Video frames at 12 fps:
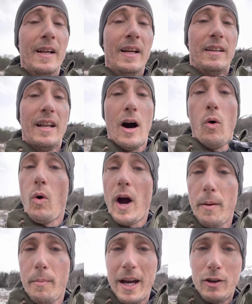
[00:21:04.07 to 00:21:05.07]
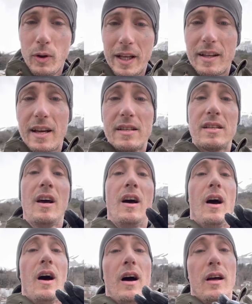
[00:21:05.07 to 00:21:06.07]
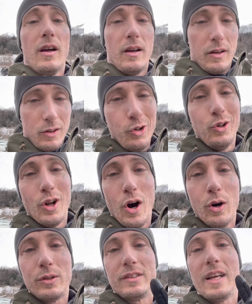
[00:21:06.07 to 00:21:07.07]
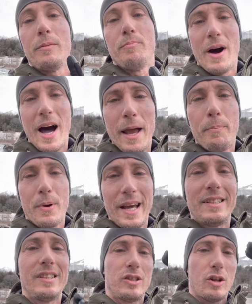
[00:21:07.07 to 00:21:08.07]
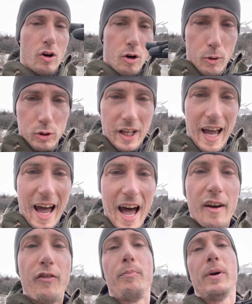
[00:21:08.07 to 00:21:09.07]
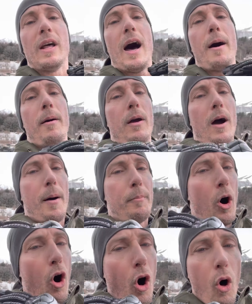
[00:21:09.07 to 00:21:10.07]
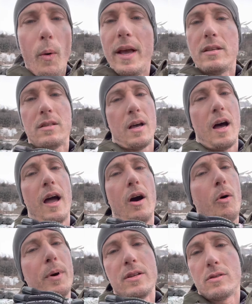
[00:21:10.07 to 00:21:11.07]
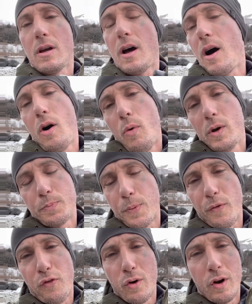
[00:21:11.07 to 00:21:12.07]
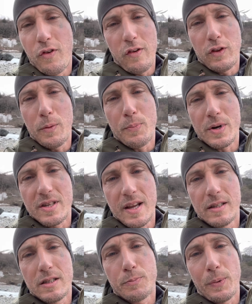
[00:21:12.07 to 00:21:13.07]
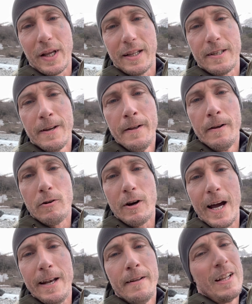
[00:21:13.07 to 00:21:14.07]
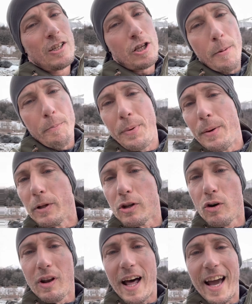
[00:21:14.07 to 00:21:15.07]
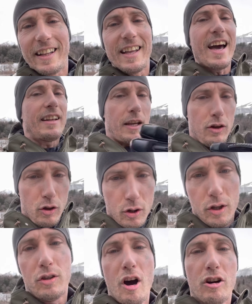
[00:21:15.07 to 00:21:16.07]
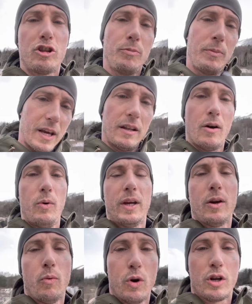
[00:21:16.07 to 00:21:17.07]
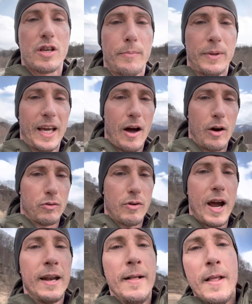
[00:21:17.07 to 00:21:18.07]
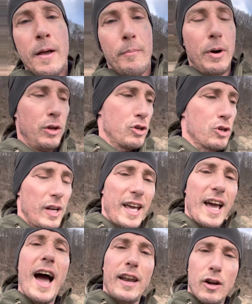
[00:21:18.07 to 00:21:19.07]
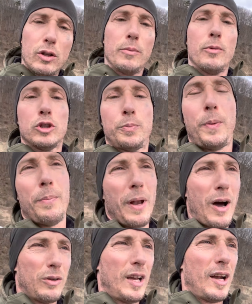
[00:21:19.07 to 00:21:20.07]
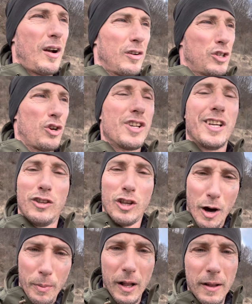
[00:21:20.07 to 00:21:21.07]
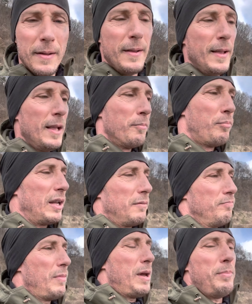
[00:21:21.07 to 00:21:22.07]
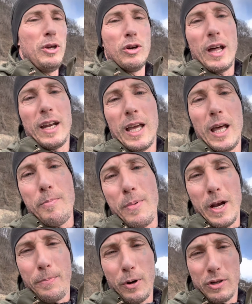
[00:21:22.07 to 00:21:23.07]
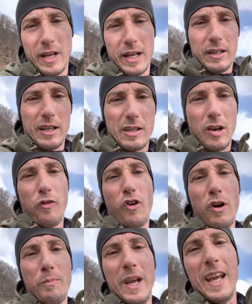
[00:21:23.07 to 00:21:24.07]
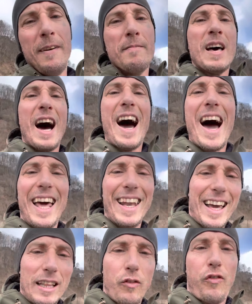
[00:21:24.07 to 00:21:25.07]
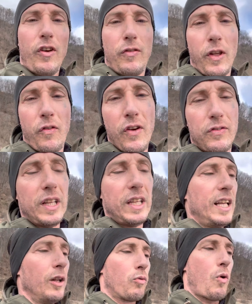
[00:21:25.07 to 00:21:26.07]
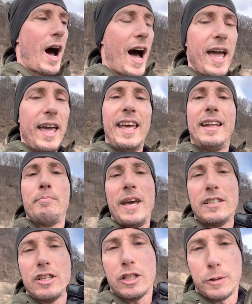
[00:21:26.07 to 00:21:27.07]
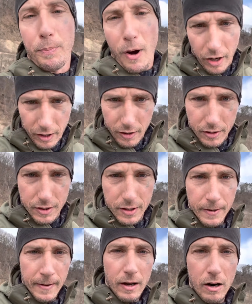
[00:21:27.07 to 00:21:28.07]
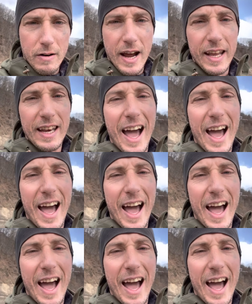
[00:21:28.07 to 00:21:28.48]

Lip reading: Now, why am I doing this? Do note that my prices are almost half, but I always prefer the 50% split, right? Some people don't like that, then you can talk to me and then we can work something out, right? But usually I know that most people out there are charging double, but maybe you're gonna get a better percentage. For me, I like the 50-50 deal. Why? It makes us partners, all right?